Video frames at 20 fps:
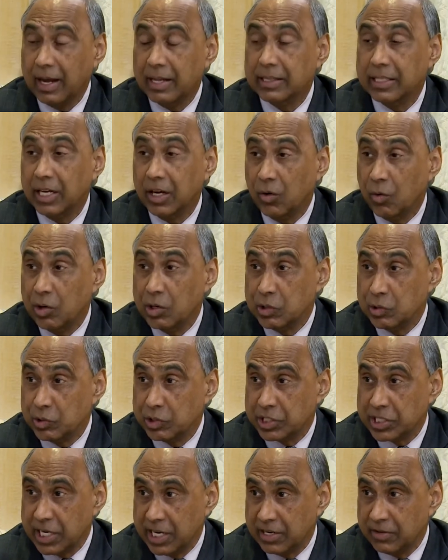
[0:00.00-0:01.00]
and they're going to
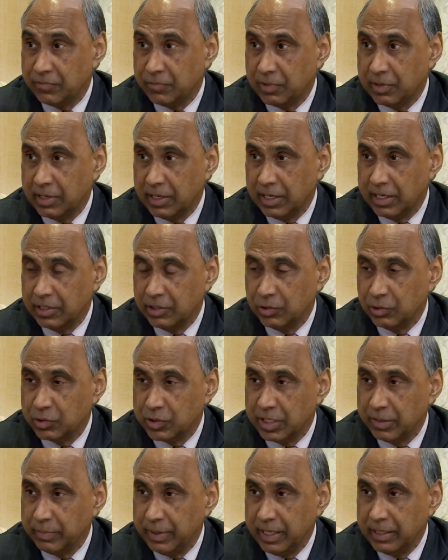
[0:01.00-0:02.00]
Stanford and
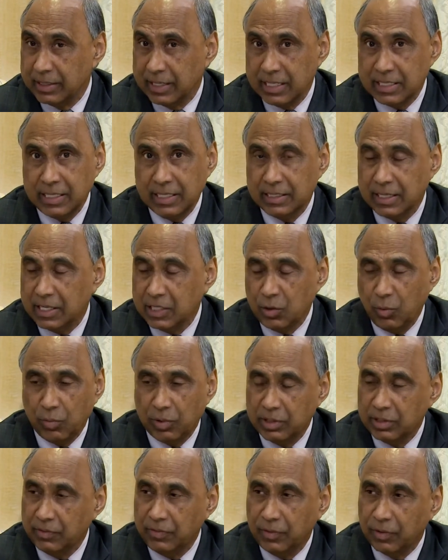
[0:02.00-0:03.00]
UCB. That's a
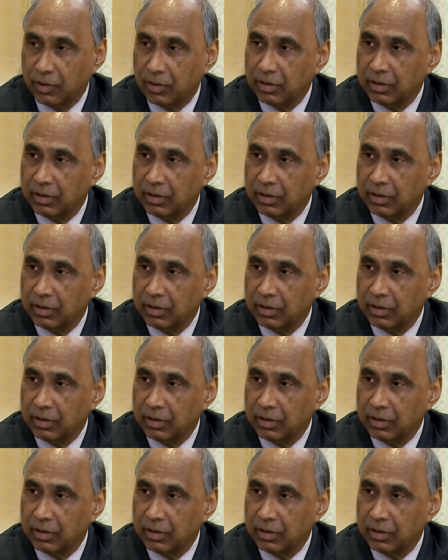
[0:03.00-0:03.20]
wonderful